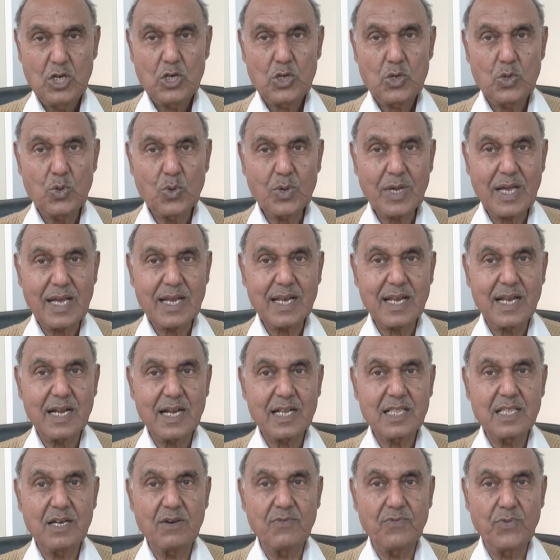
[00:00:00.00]
You can
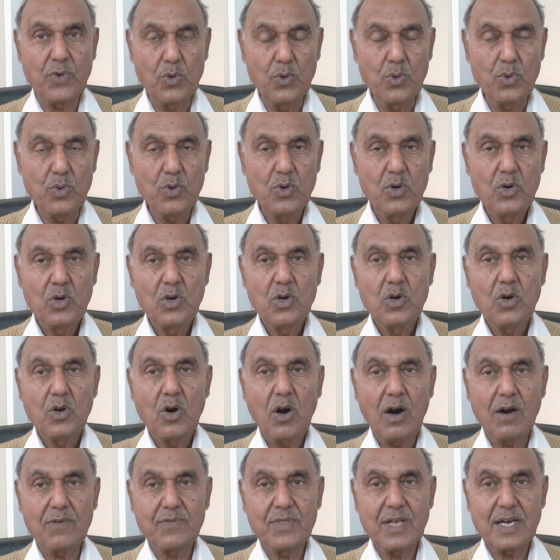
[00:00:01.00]
get the view
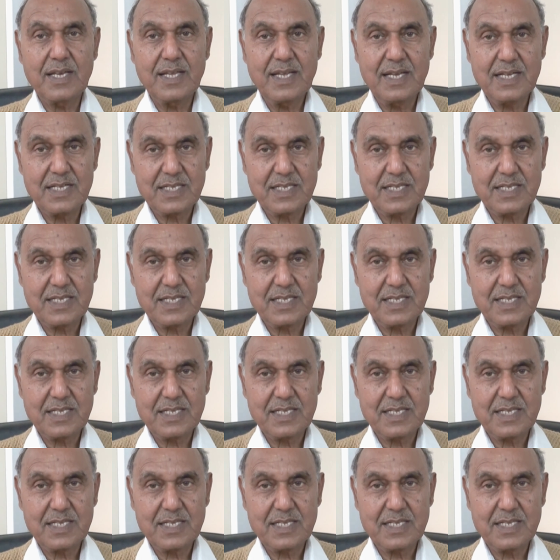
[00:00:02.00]
of the rear